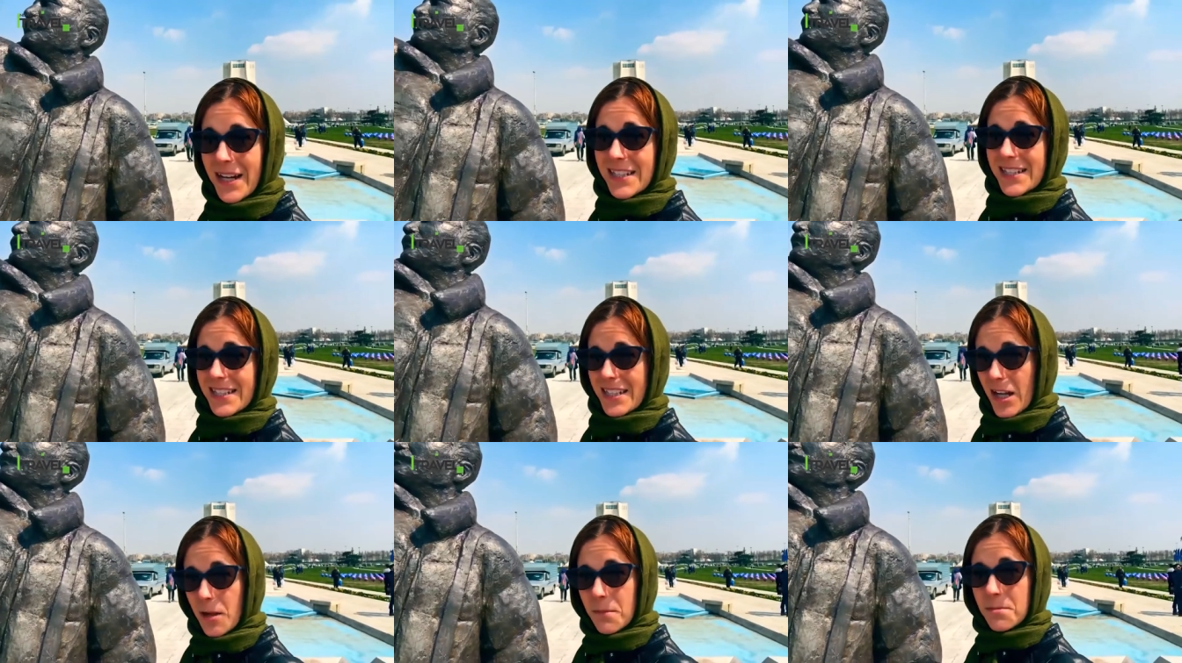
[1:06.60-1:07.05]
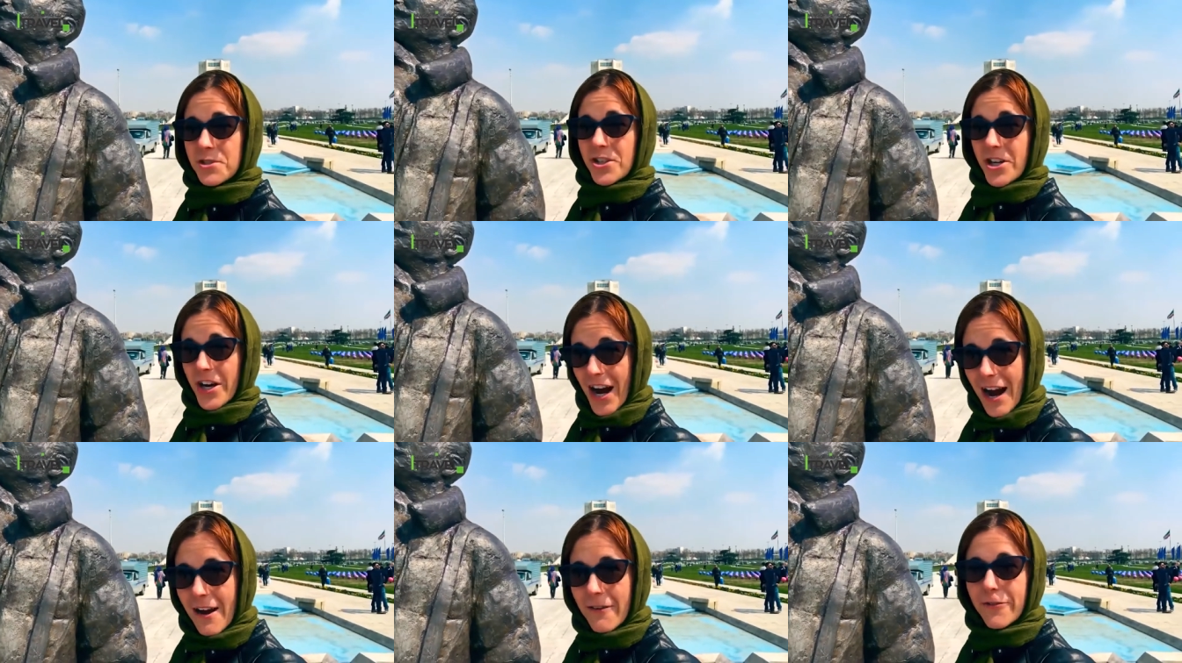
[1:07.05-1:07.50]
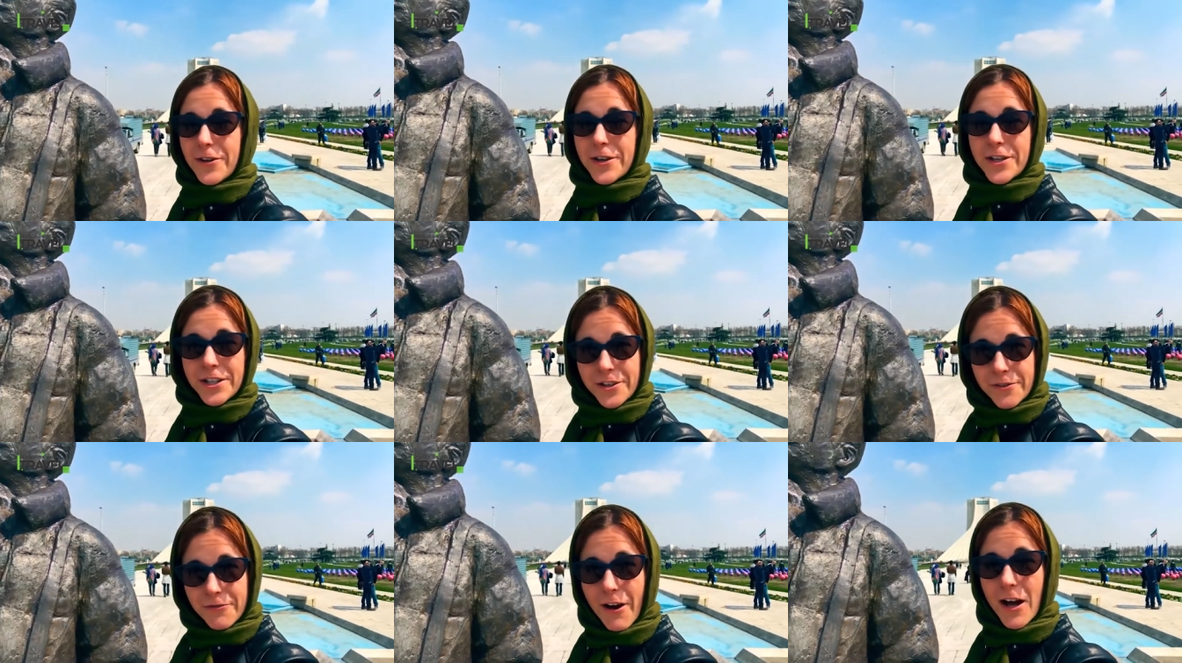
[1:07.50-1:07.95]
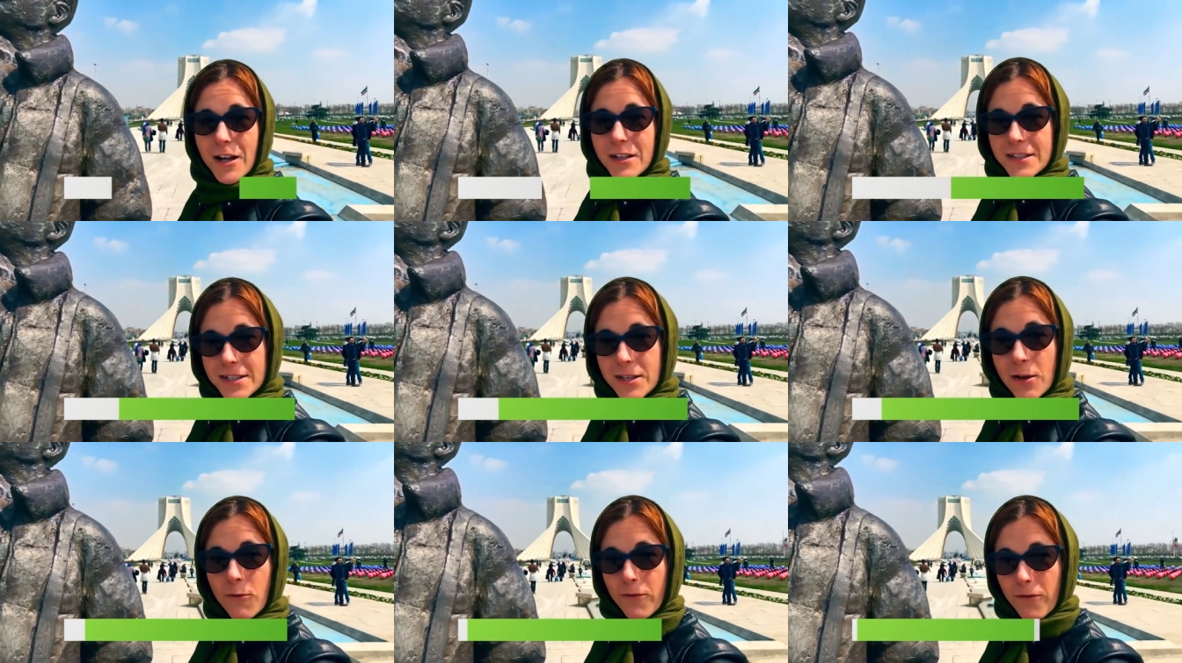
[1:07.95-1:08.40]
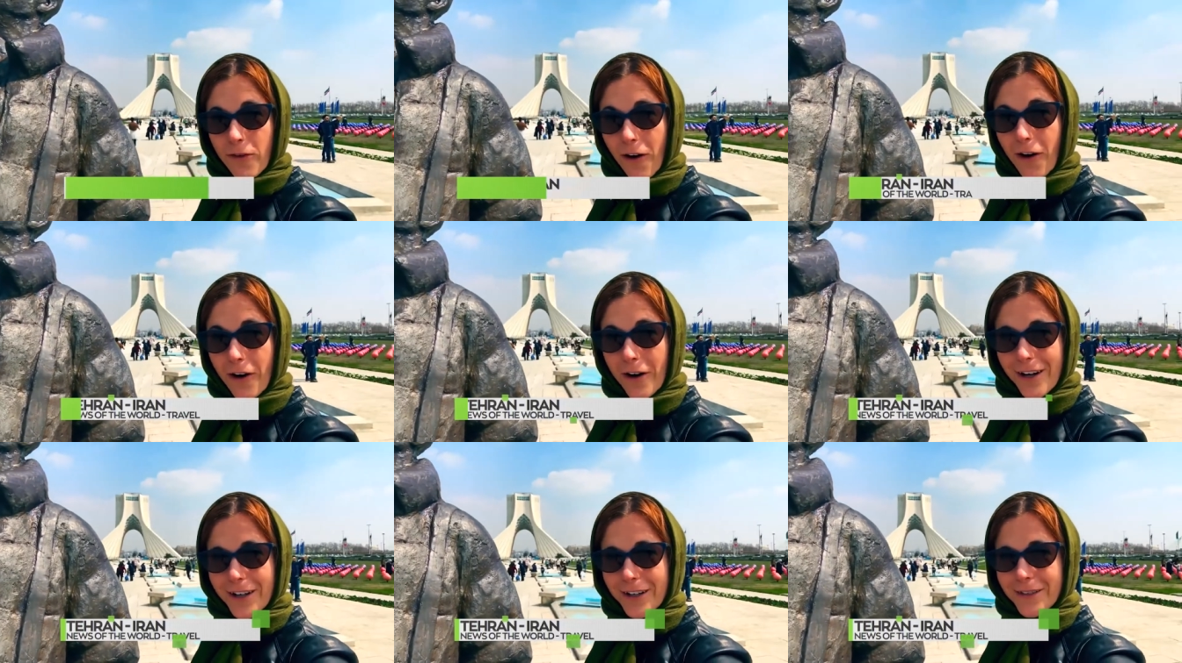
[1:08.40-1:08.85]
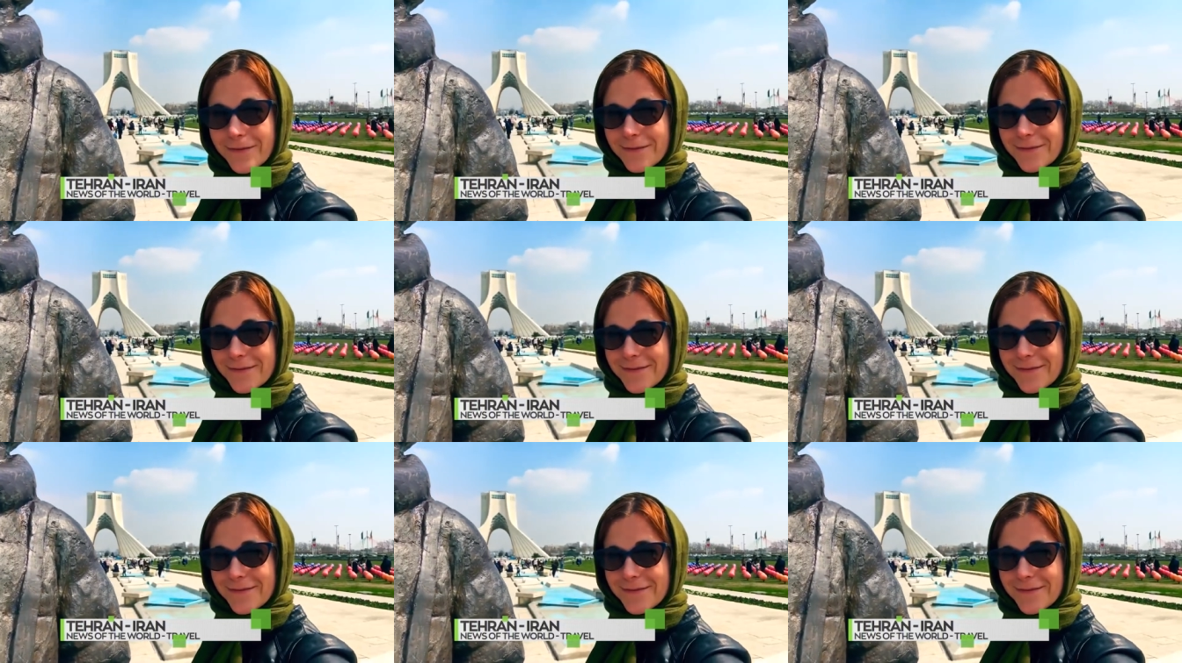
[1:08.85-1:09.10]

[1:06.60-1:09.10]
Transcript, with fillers: Best sculpture ever in Iran so far.